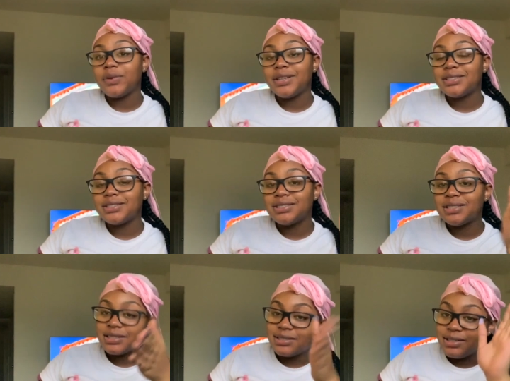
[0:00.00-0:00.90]
weeks
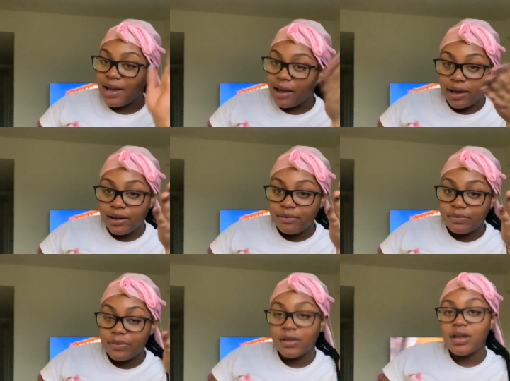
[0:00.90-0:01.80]
today,
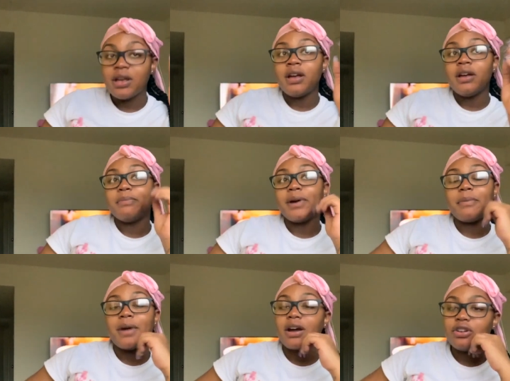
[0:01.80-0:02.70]
but I'm
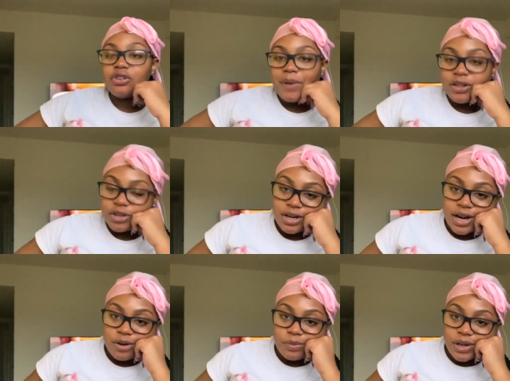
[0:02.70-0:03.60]
not gonna do my
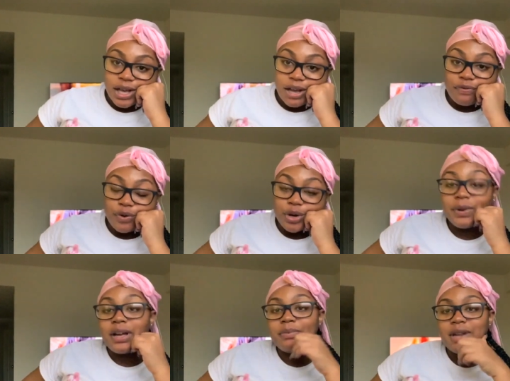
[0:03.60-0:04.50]
39 week and 40
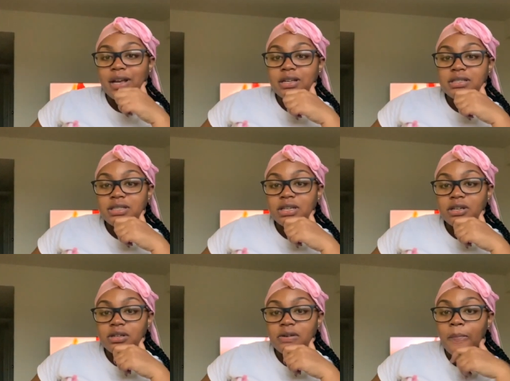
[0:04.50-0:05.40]
week update
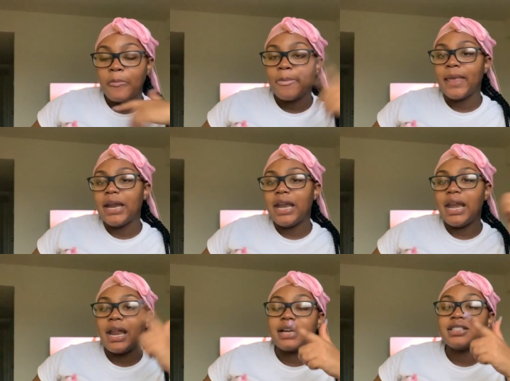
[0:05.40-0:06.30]
until
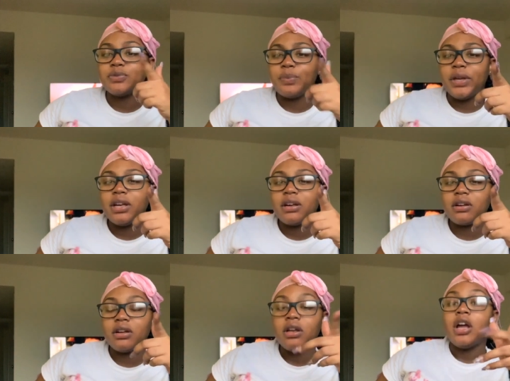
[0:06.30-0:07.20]
next week,
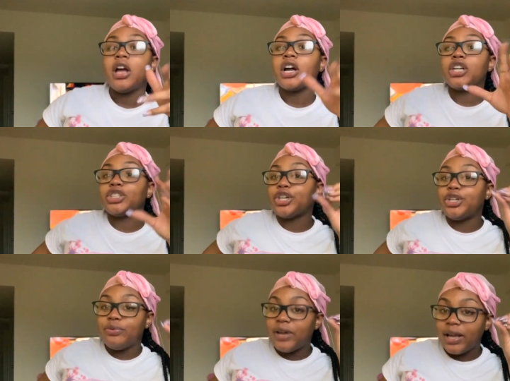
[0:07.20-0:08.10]
because her
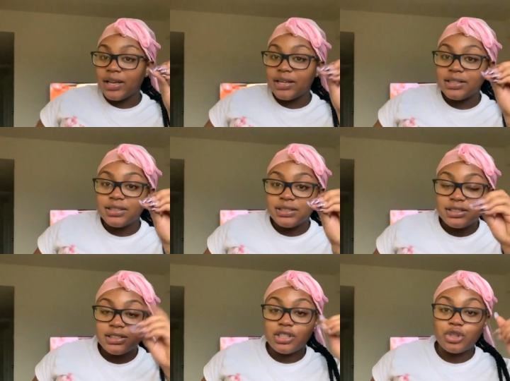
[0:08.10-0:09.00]
due date
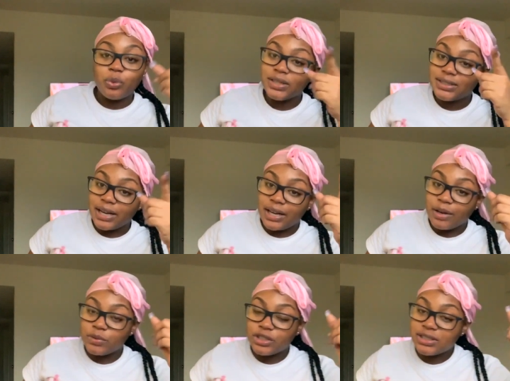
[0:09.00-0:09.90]
is the
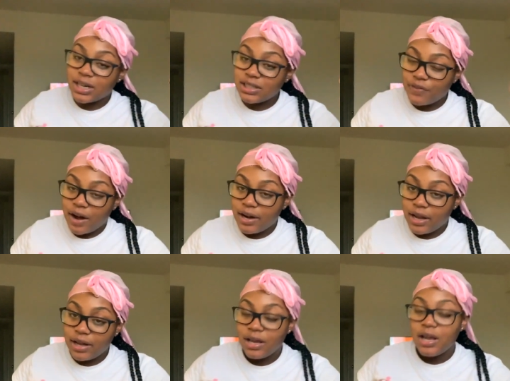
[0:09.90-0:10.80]
22nd, which is next Friday,